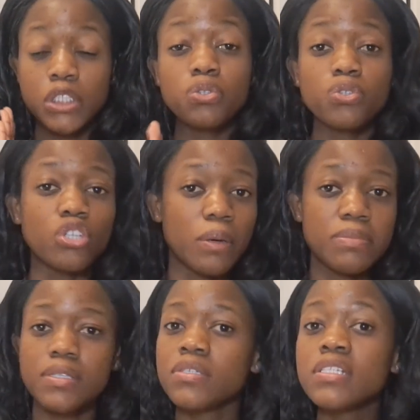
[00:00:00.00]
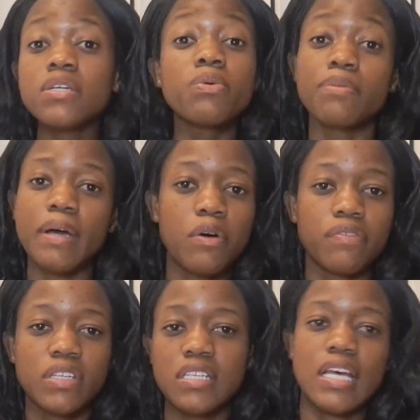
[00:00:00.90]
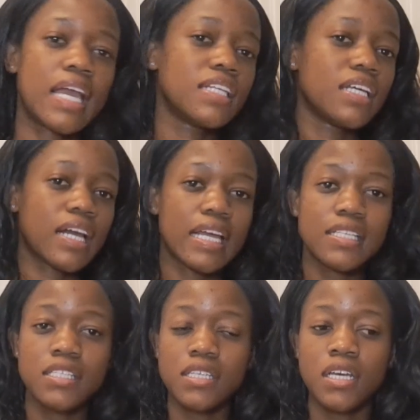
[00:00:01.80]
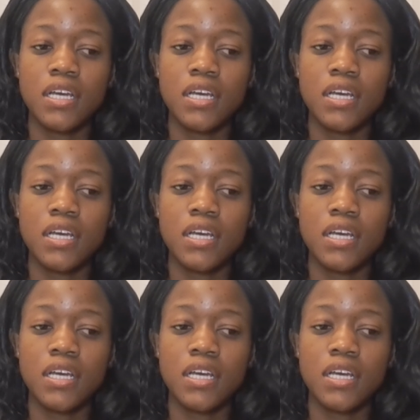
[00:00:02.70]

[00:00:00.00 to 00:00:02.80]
2 jobs, still with my off days, I ain't right.